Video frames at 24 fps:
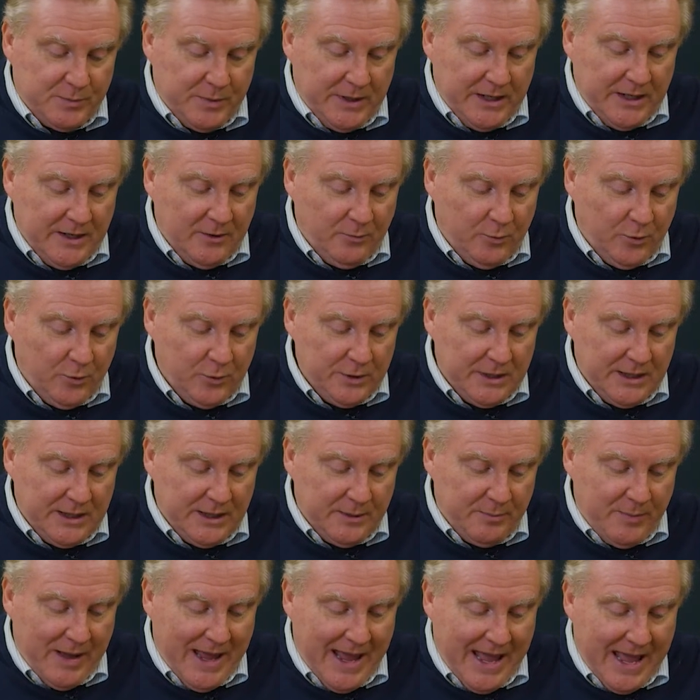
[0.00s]
being awarded the
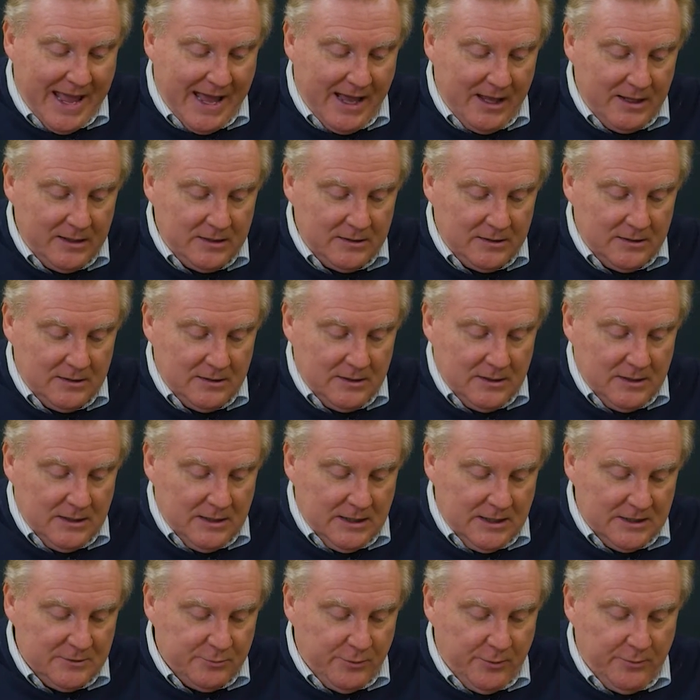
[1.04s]
pair,
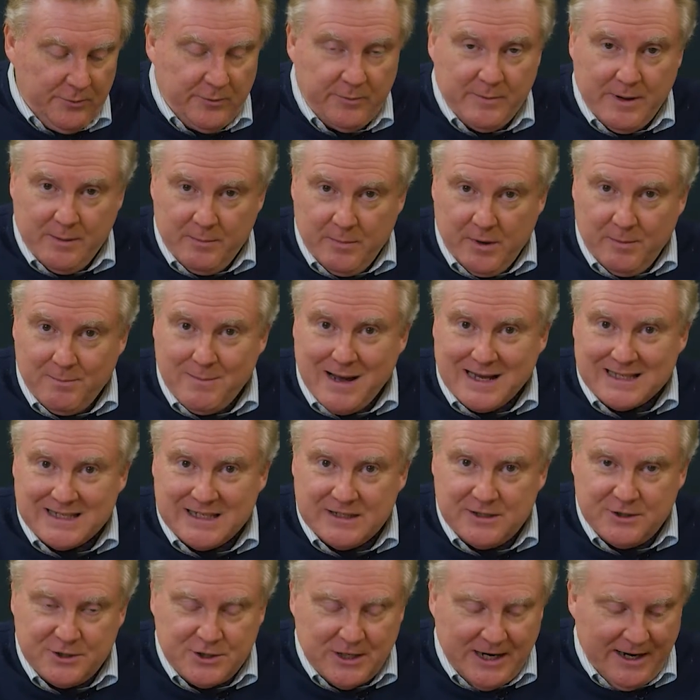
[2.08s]
as we remember, Mutt
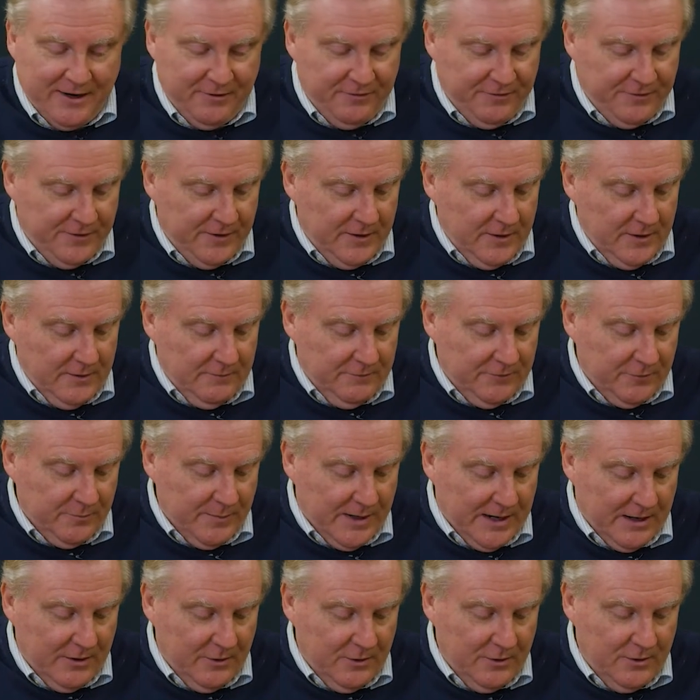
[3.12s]
and Jeff from
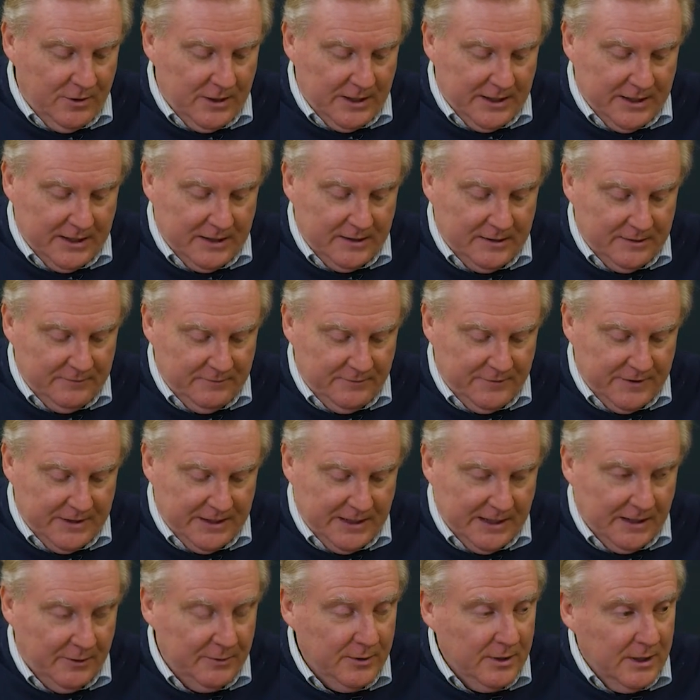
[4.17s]
our earlier
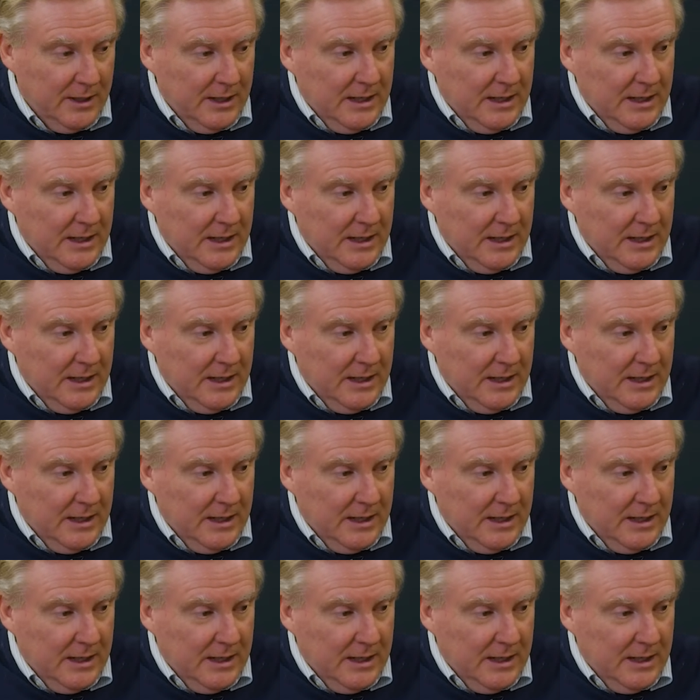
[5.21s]
video.